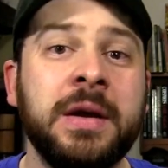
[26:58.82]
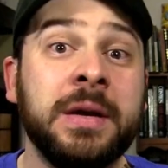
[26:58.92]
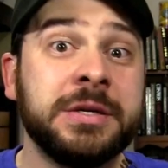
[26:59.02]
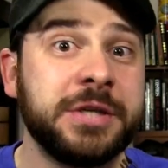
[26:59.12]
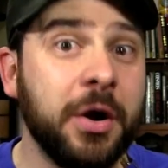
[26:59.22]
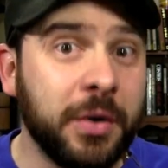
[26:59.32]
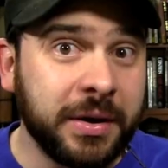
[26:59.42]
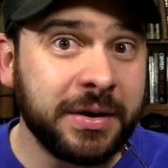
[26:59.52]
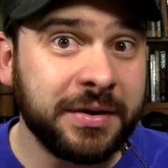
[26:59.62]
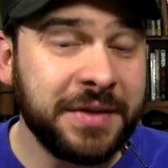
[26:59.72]
So,
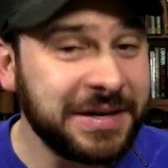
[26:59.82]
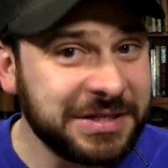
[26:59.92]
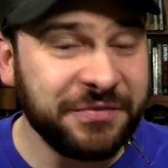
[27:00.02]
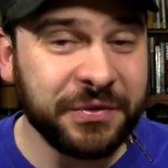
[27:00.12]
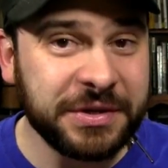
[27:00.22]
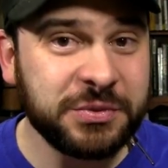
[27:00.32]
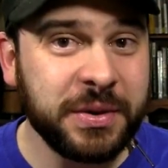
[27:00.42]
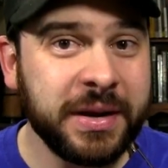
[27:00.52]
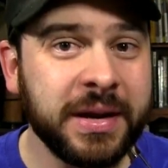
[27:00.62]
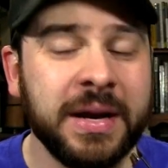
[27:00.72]
that is it for this
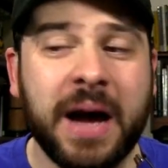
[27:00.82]
week.